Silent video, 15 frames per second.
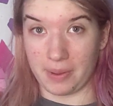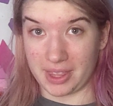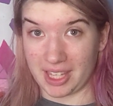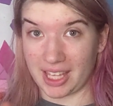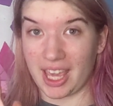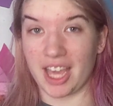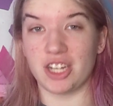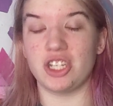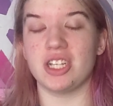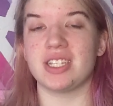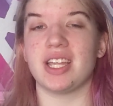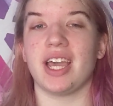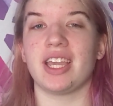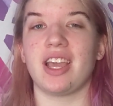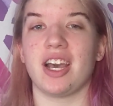But the catch is
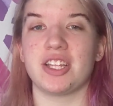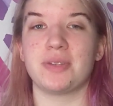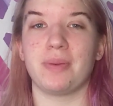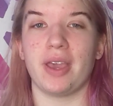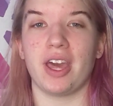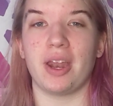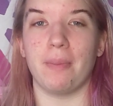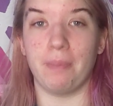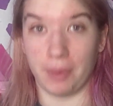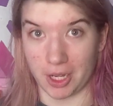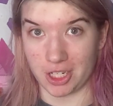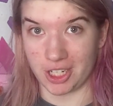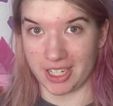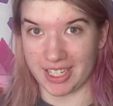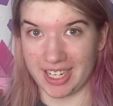I cosplay on a
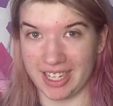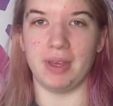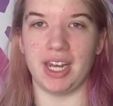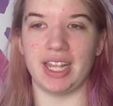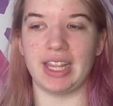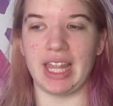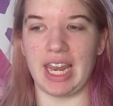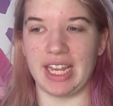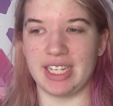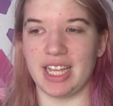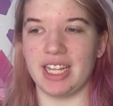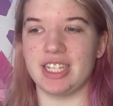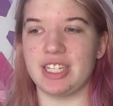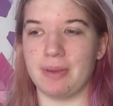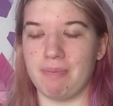budget, meaning that I
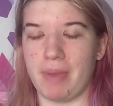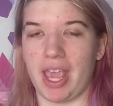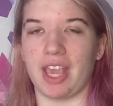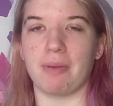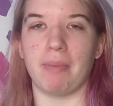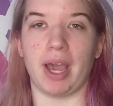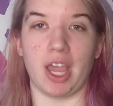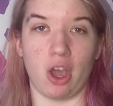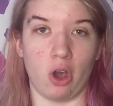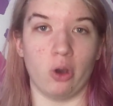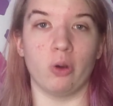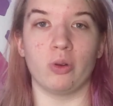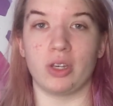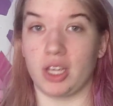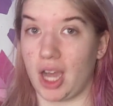tend to make my
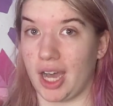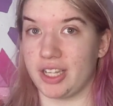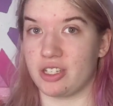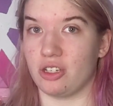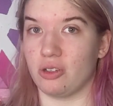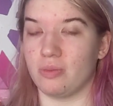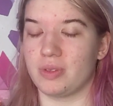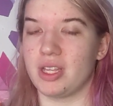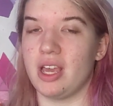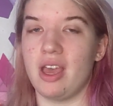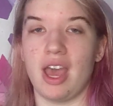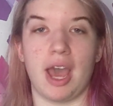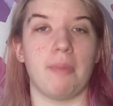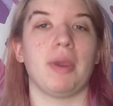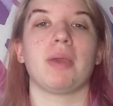own costumes.
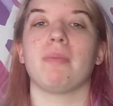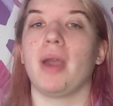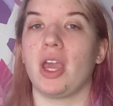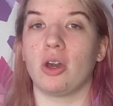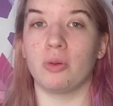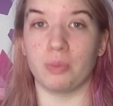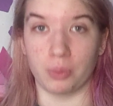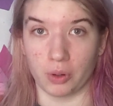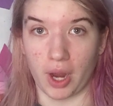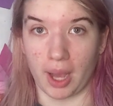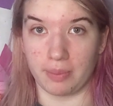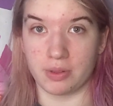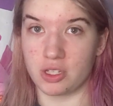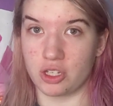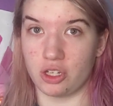I make my own
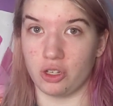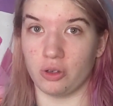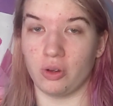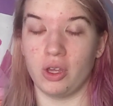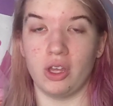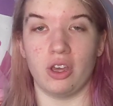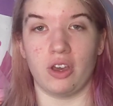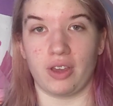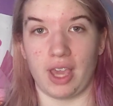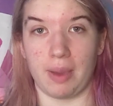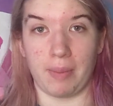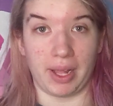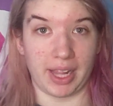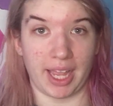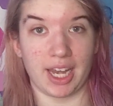props too. Okay,
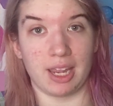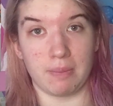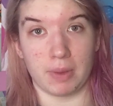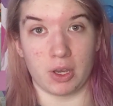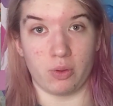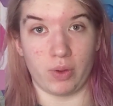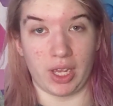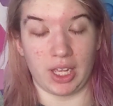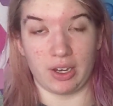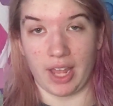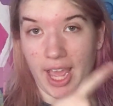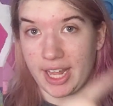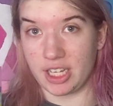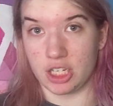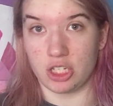my Lightning McQueen
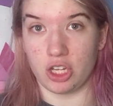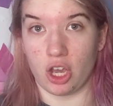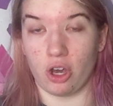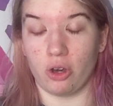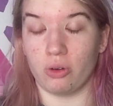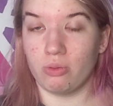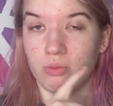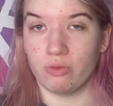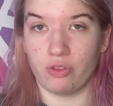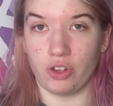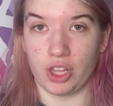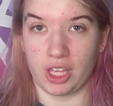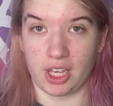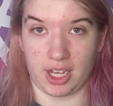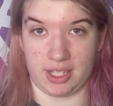head to toe,
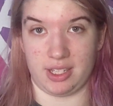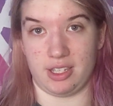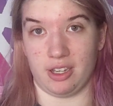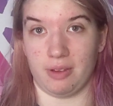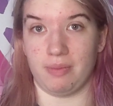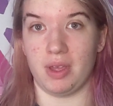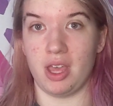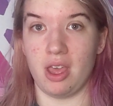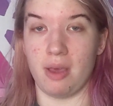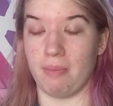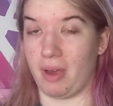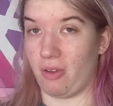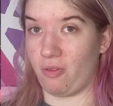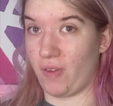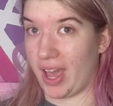fully custom.
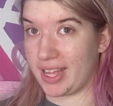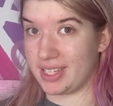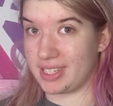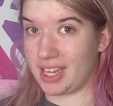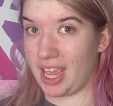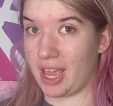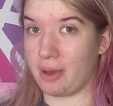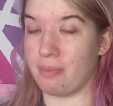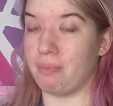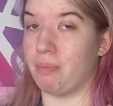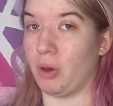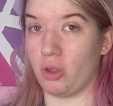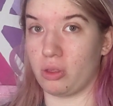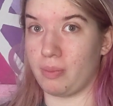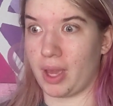My Fazcam,
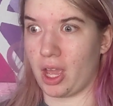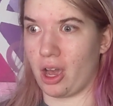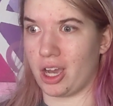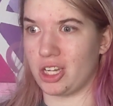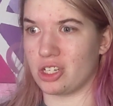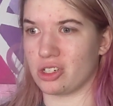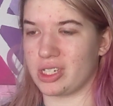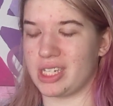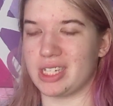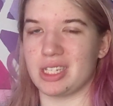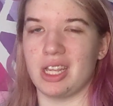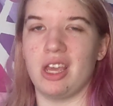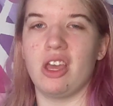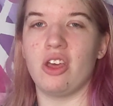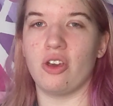both my
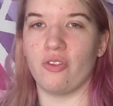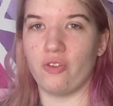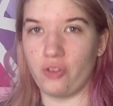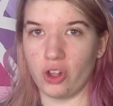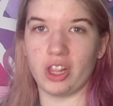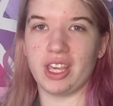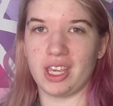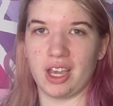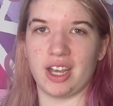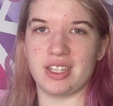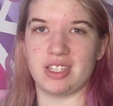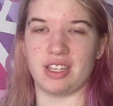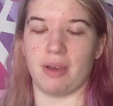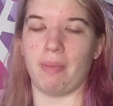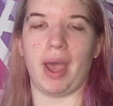Audreys, fully
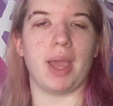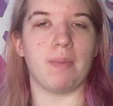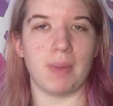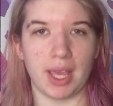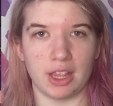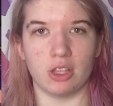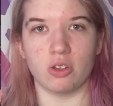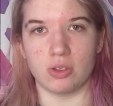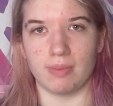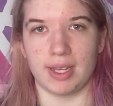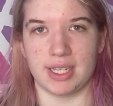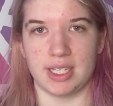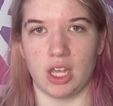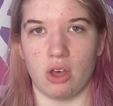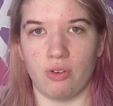custom. I made those
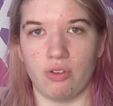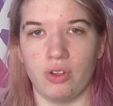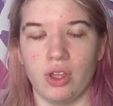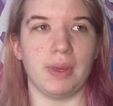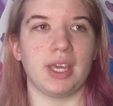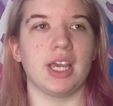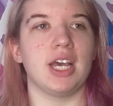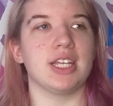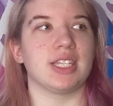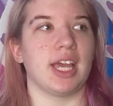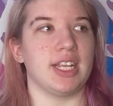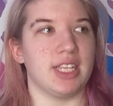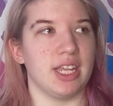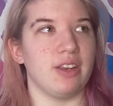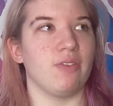myself because
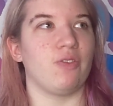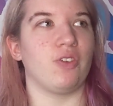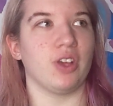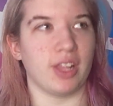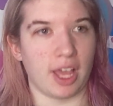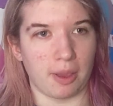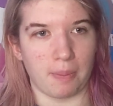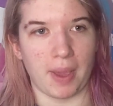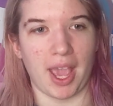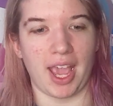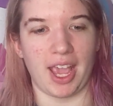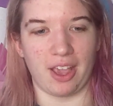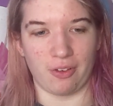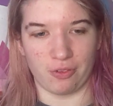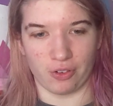I didn't feel like
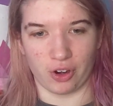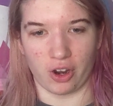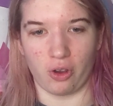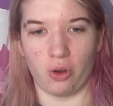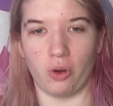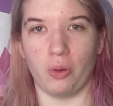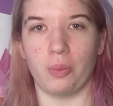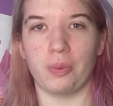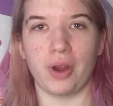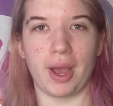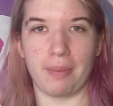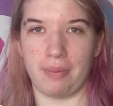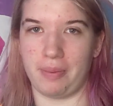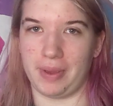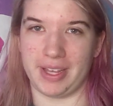paying for a whole
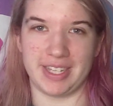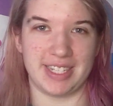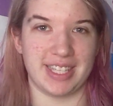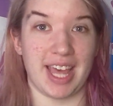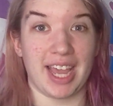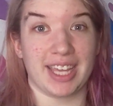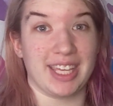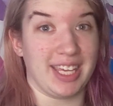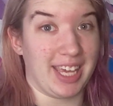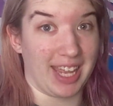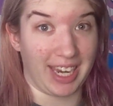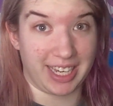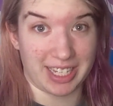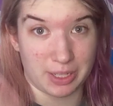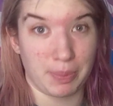prop because that can
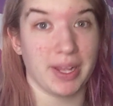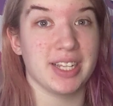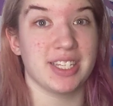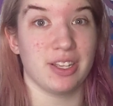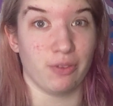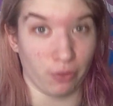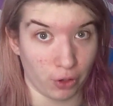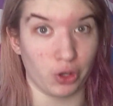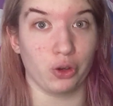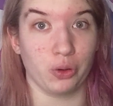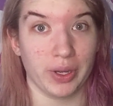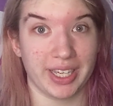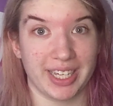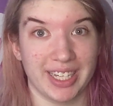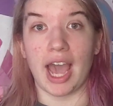get expensive real
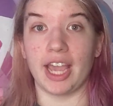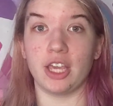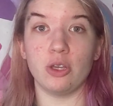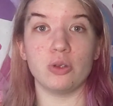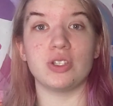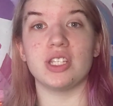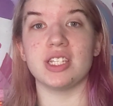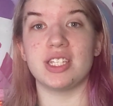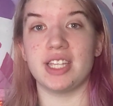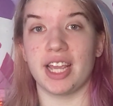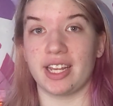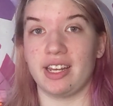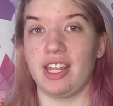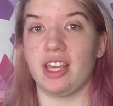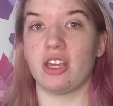quick. I use this
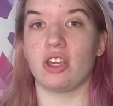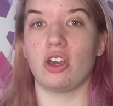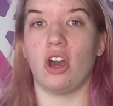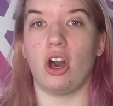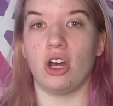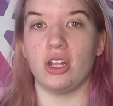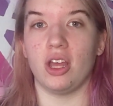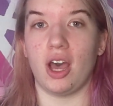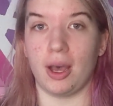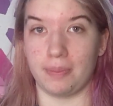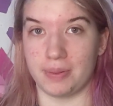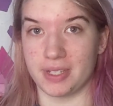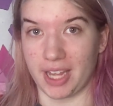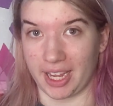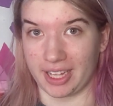technique called
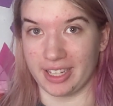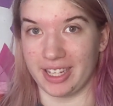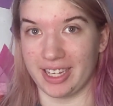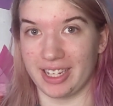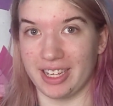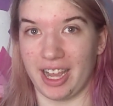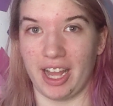upcycling.